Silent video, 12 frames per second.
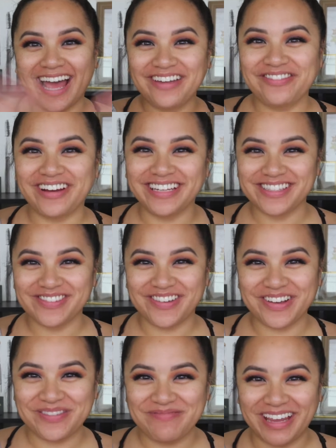Hi friends,
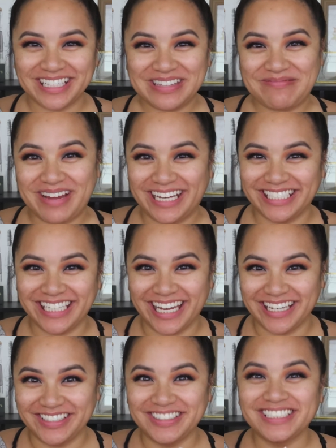welcome back to my
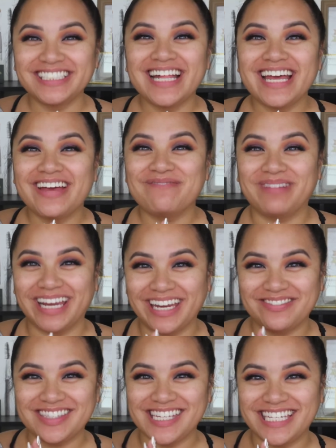channel. My
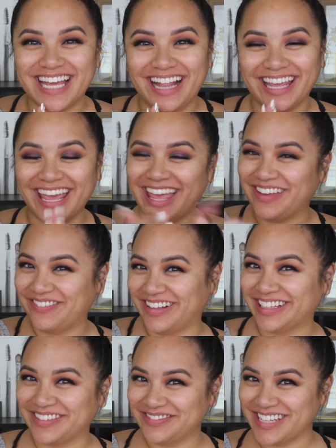name's Nataliah and
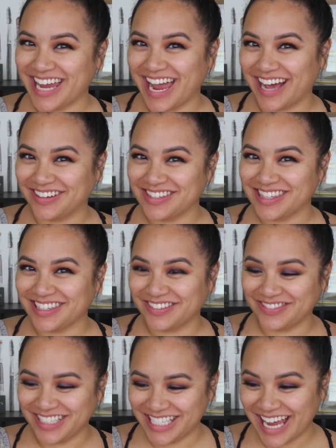welcome to House
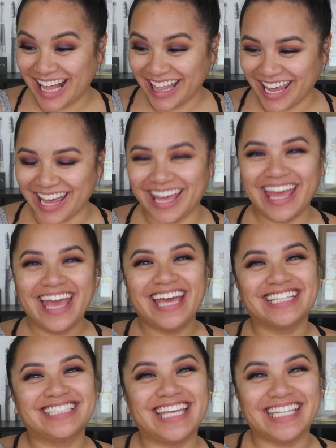of Nataliah.
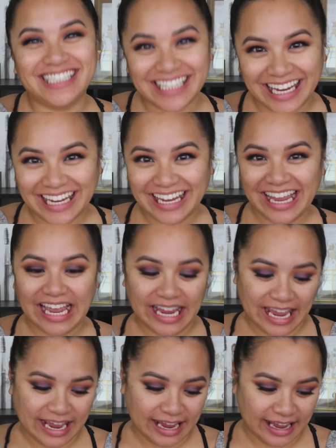Today I
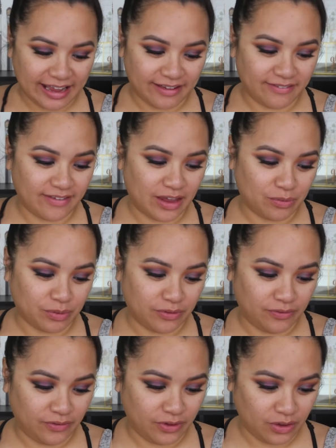have a
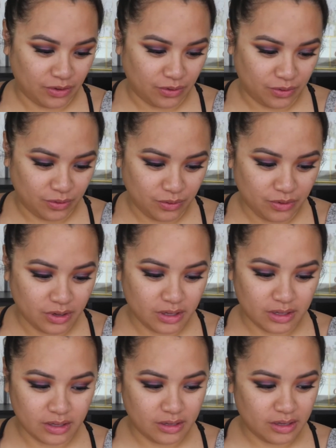review
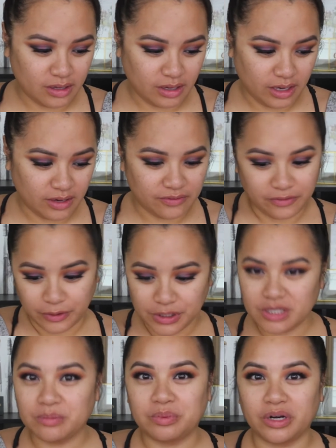and
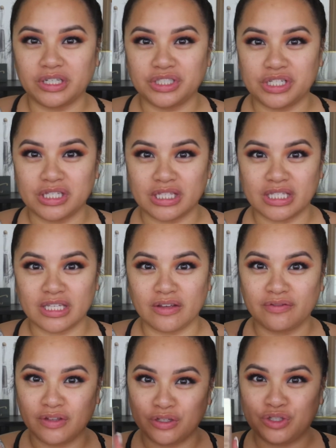first impressions
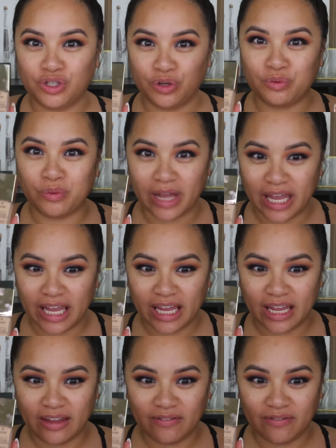of the Jouer